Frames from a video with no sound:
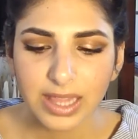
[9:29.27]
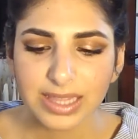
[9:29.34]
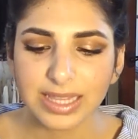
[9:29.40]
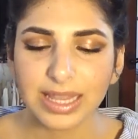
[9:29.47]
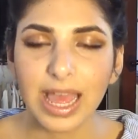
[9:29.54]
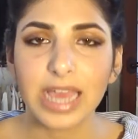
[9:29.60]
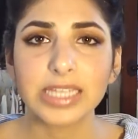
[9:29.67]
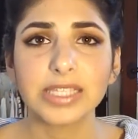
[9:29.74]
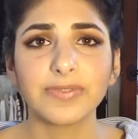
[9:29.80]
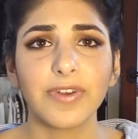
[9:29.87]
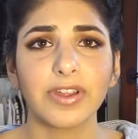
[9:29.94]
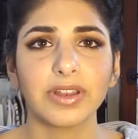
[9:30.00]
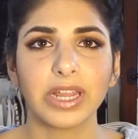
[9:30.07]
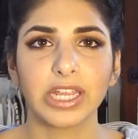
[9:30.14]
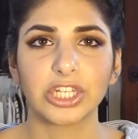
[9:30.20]
The last
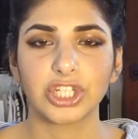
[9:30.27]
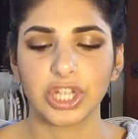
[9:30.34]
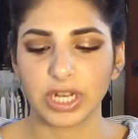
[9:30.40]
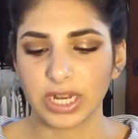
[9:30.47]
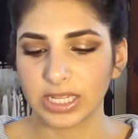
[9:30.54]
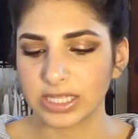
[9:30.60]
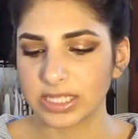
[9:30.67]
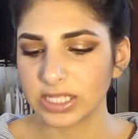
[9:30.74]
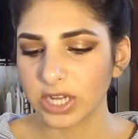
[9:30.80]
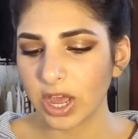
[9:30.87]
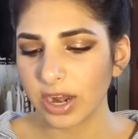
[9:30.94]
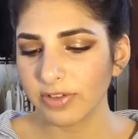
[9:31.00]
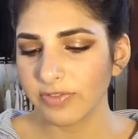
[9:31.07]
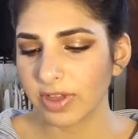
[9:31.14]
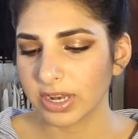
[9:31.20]
foundation, it's
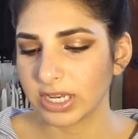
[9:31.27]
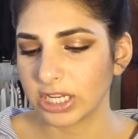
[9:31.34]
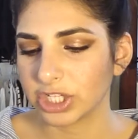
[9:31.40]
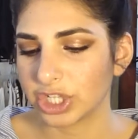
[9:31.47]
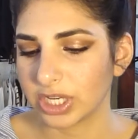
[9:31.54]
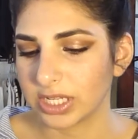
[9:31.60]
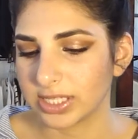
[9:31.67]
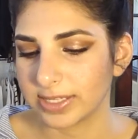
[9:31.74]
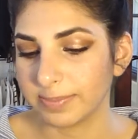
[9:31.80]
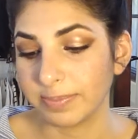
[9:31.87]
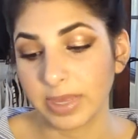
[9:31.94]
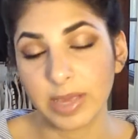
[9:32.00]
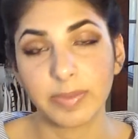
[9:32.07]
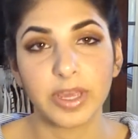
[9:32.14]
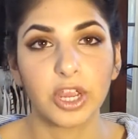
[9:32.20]
not a foundation, it's a
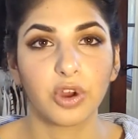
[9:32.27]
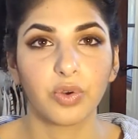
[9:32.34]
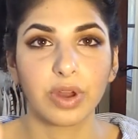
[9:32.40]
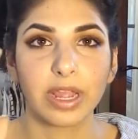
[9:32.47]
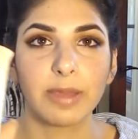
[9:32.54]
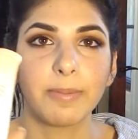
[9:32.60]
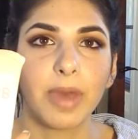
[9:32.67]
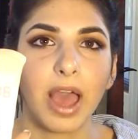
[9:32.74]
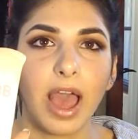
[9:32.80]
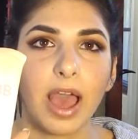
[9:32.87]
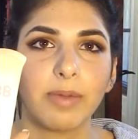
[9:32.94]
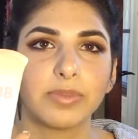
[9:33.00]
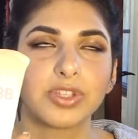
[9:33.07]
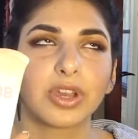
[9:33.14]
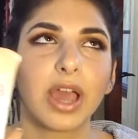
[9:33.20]
BB cream.
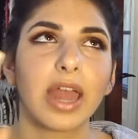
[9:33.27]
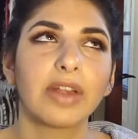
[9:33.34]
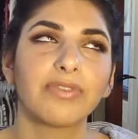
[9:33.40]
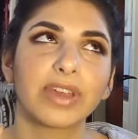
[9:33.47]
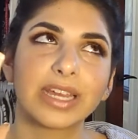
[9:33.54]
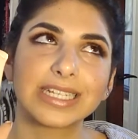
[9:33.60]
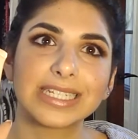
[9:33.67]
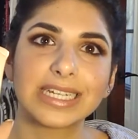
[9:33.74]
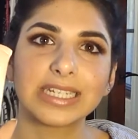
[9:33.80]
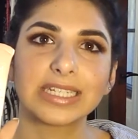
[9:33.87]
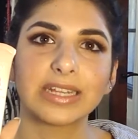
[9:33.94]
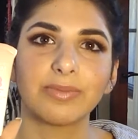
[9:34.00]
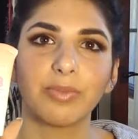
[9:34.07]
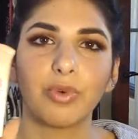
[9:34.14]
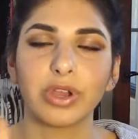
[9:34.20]
So kind of like a
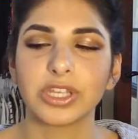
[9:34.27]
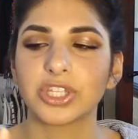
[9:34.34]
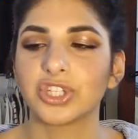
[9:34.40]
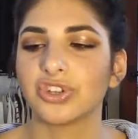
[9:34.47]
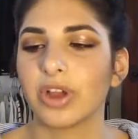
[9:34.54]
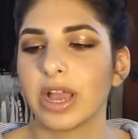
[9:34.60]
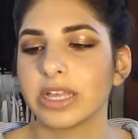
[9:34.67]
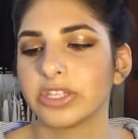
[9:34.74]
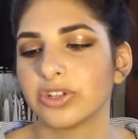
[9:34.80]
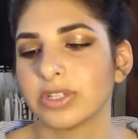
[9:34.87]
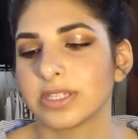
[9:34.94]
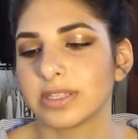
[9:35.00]
tinted moisturizer.